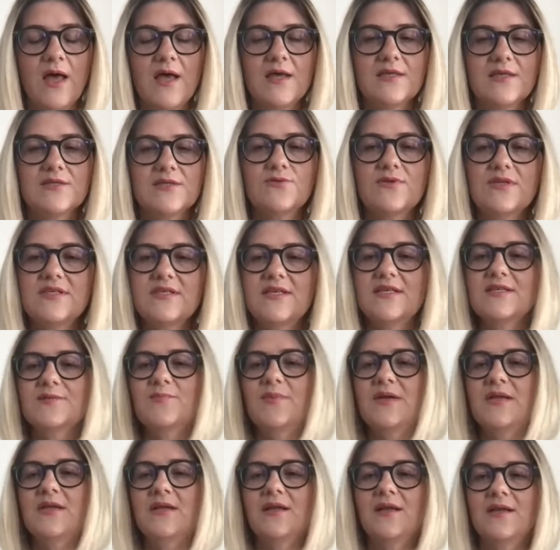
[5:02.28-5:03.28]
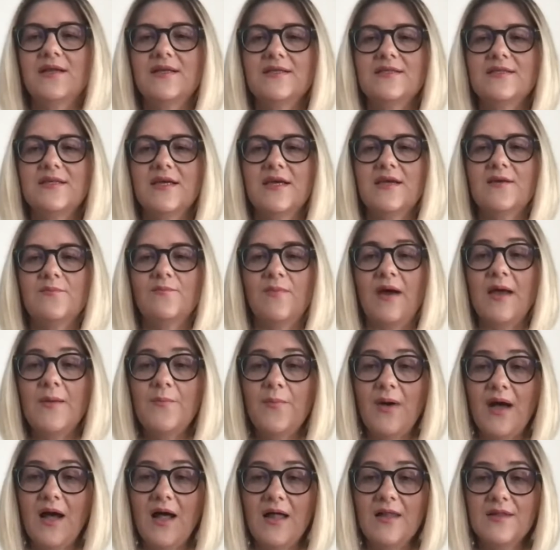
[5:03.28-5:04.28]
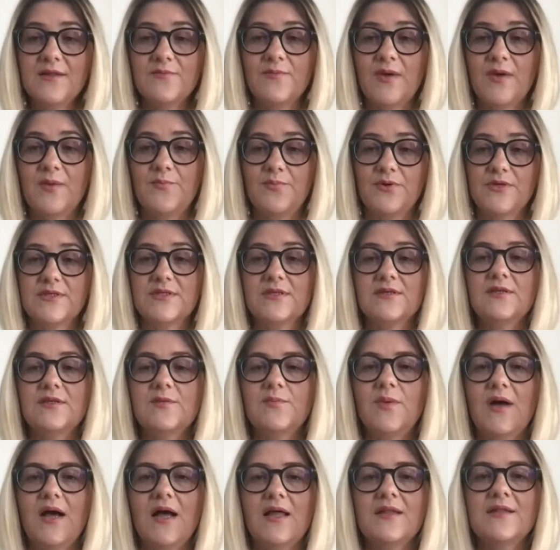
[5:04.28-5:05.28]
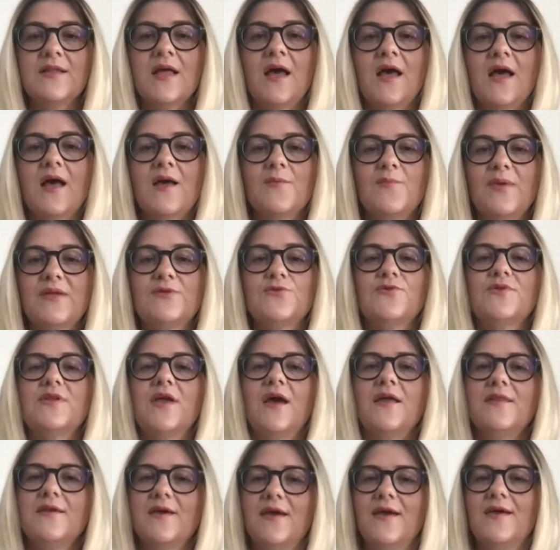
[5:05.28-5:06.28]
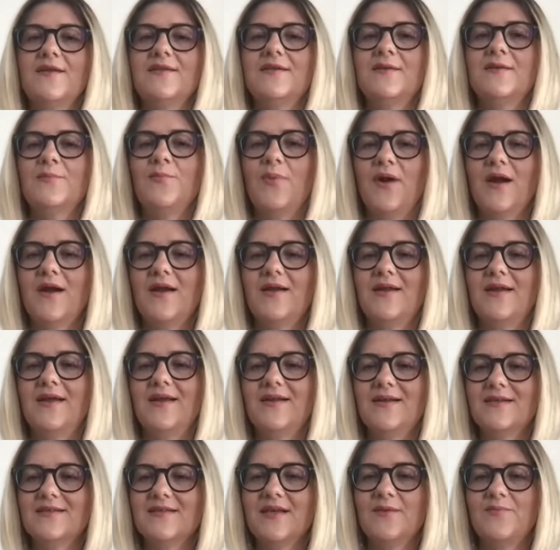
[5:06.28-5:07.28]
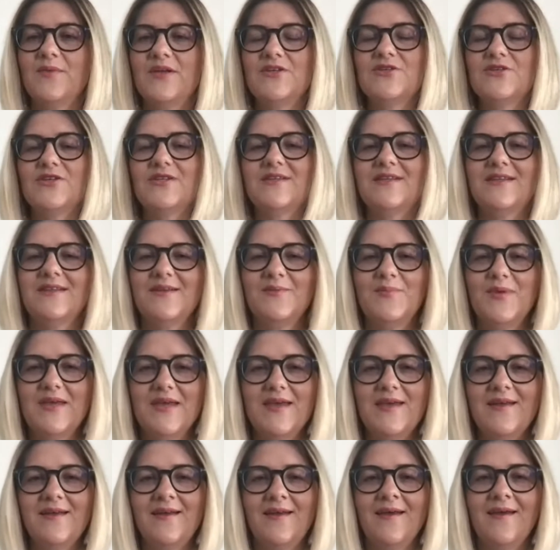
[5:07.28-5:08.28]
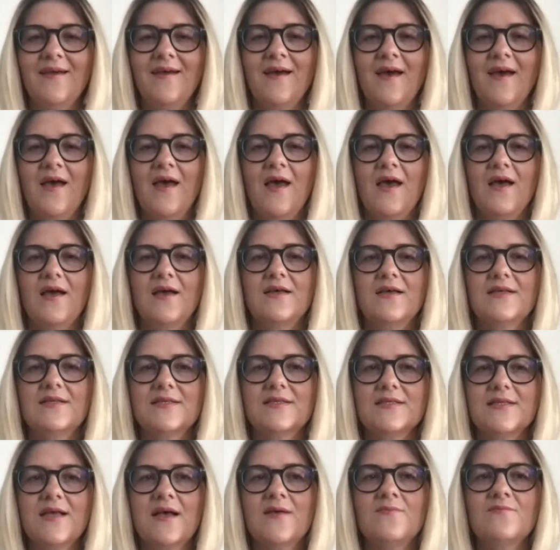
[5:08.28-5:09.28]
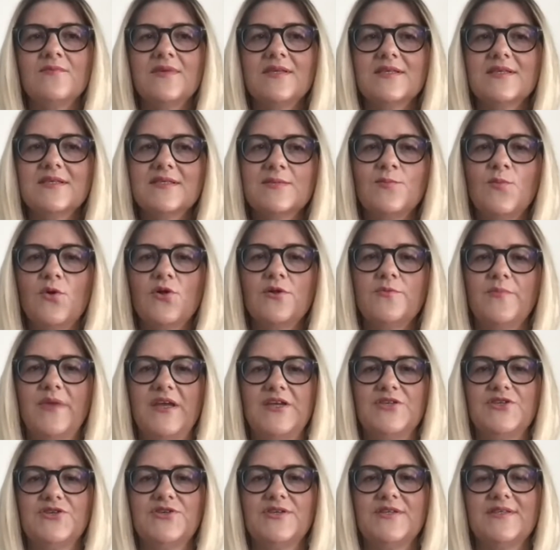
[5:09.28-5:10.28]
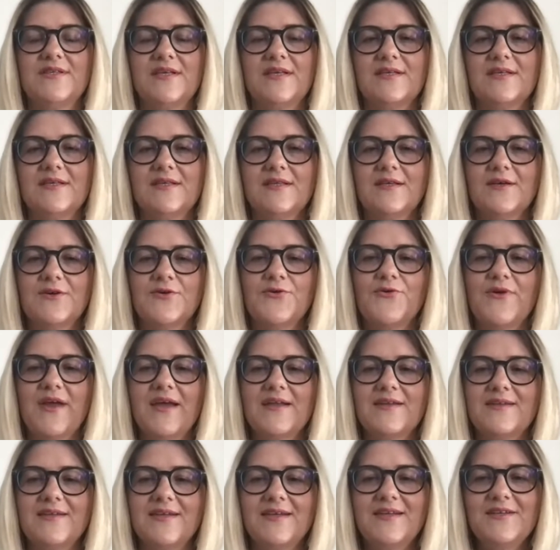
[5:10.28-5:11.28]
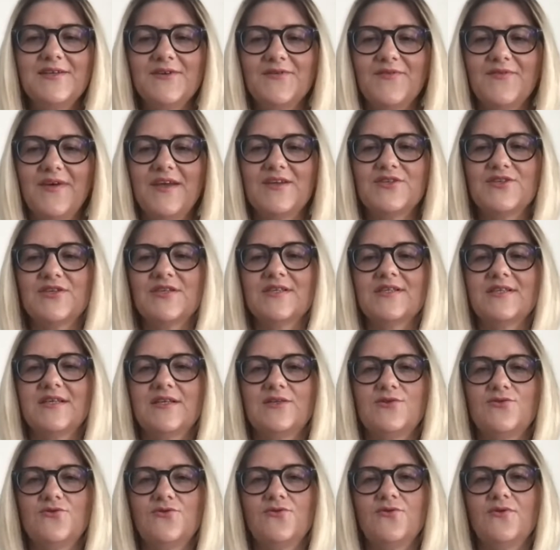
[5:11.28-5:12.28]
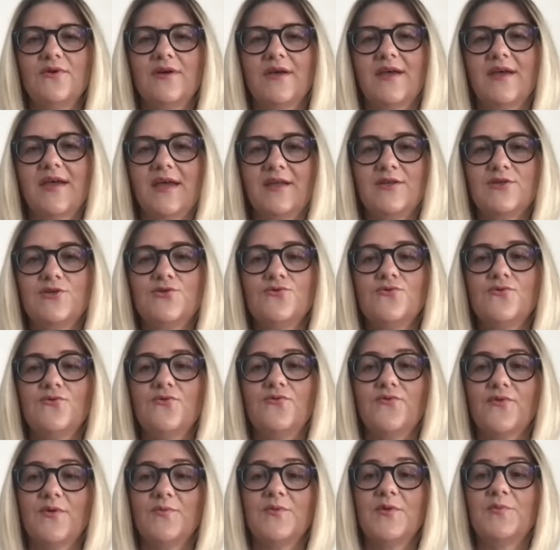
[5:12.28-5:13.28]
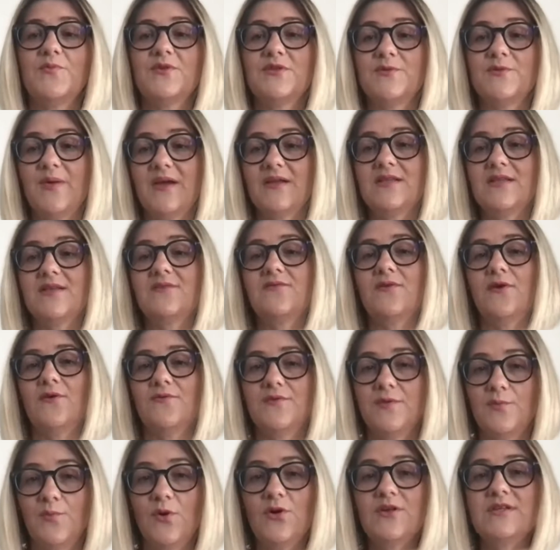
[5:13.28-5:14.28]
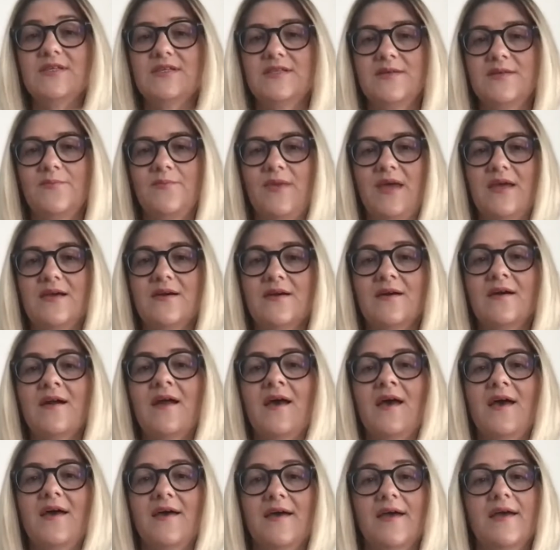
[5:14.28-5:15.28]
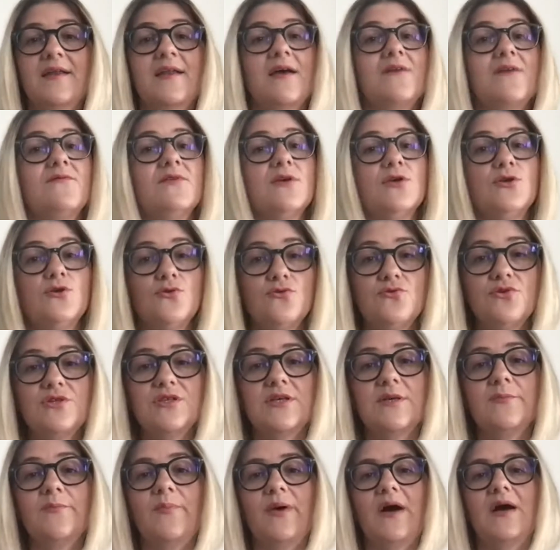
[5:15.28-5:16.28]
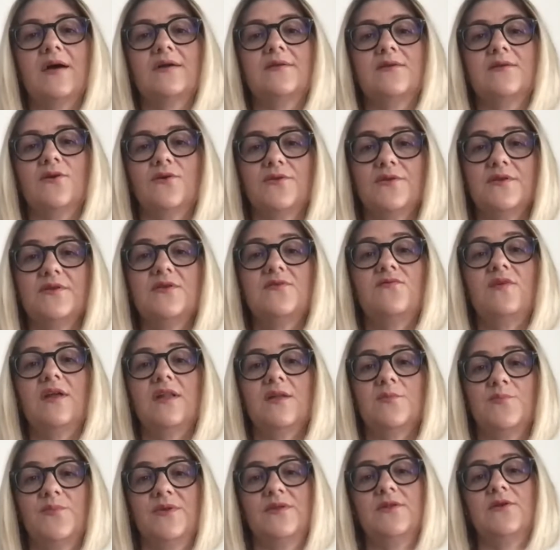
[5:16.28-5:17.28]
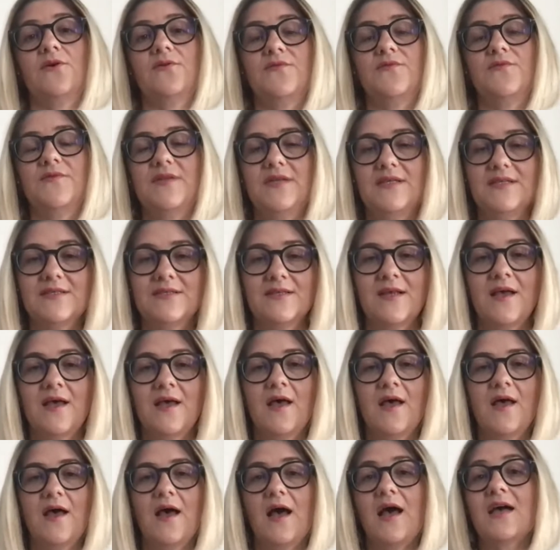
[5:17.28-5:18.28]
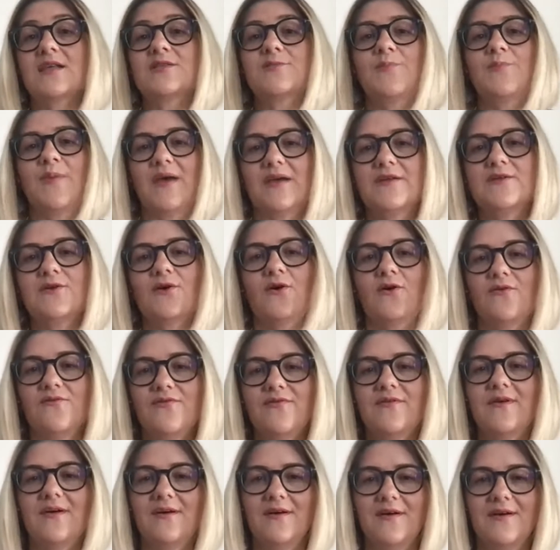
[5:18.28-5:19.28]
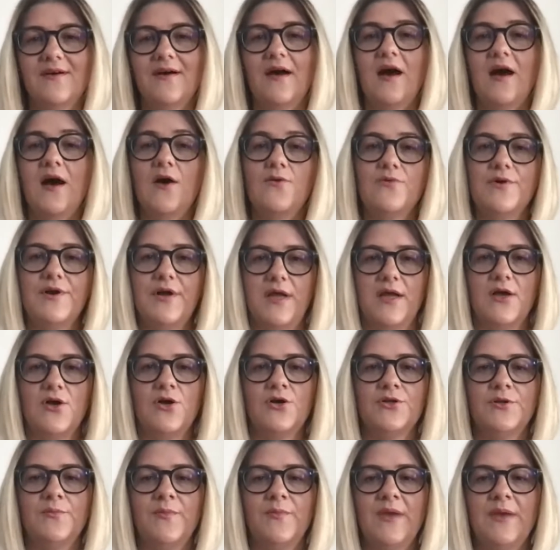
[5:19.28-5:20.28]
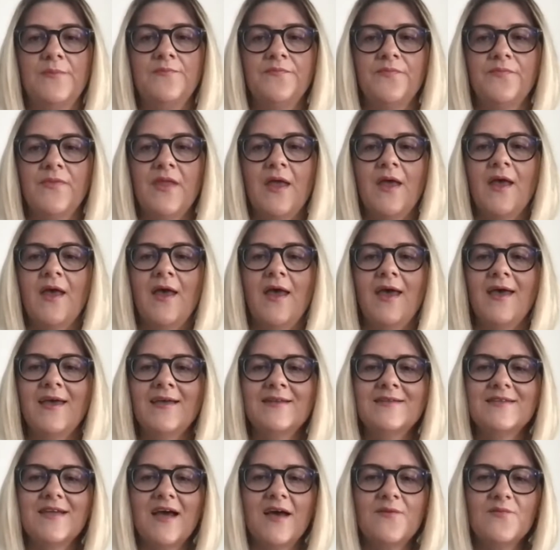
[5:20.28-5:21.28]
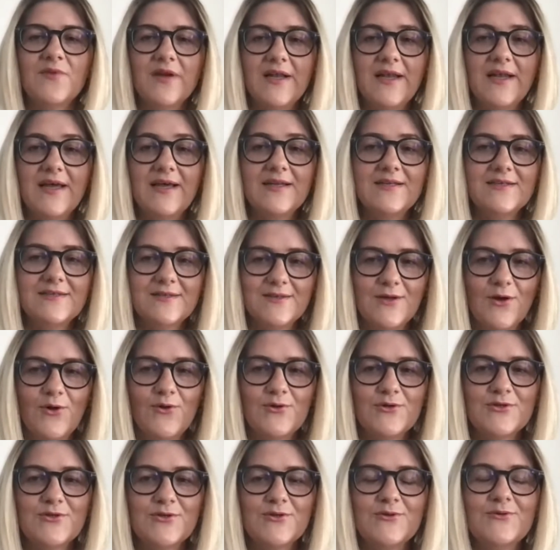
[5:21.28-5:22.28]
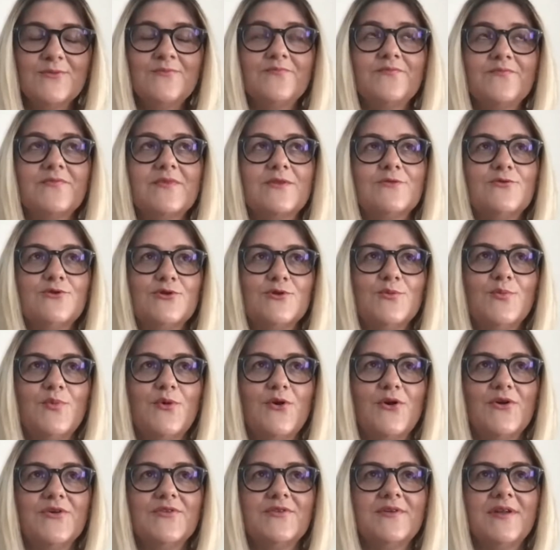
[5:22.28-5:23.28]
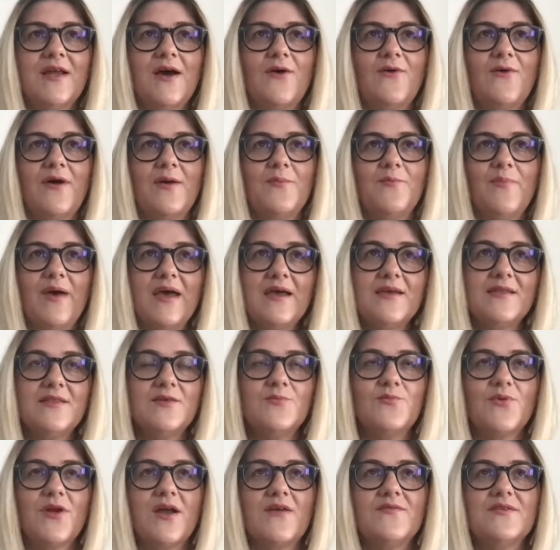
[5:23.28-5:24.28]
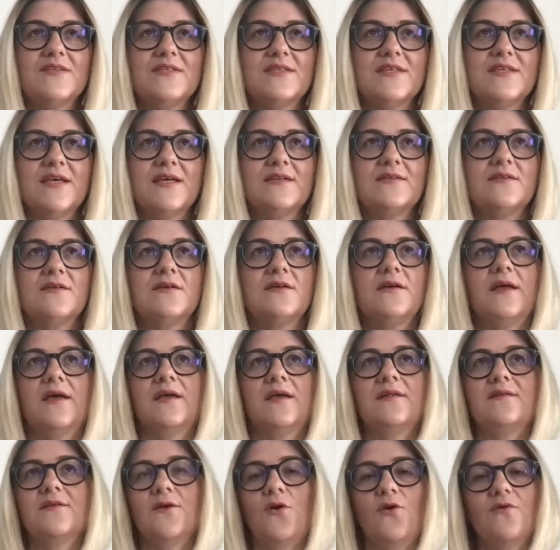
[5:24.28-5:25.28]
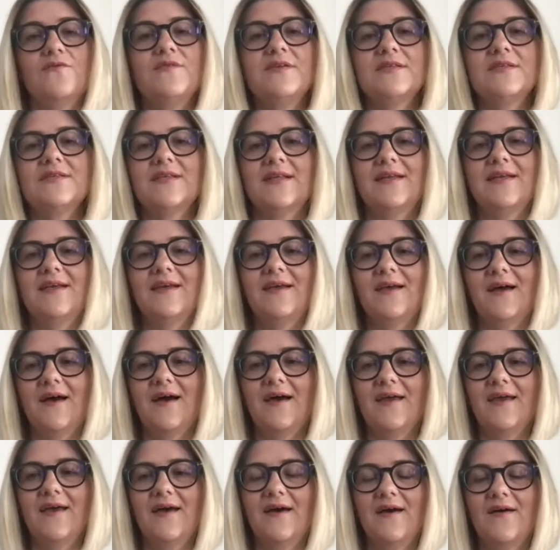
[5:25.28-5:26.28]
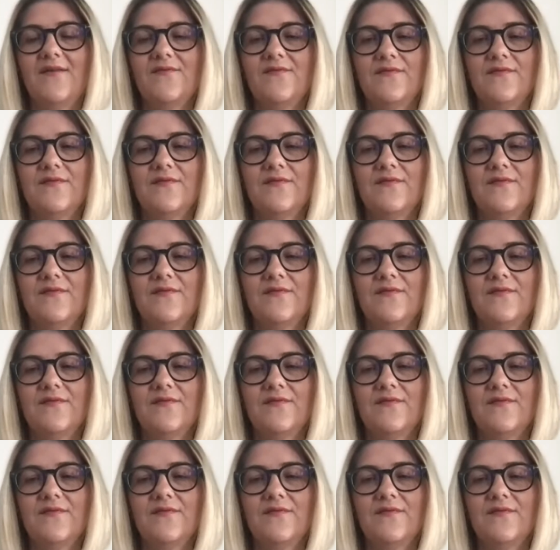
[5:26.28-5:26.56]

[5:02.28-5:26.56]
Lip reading: So this has been, let's say, my path, my personal path. But on the other hand, in parallel, as I mentioned in the beginning, some small measures, the correct interventions that you can do from the perspective of the policymaker can have a huge impact on the development of this aspect of our economy. And I'm glad also to support. Now I'm back in the private sector, and obviously I have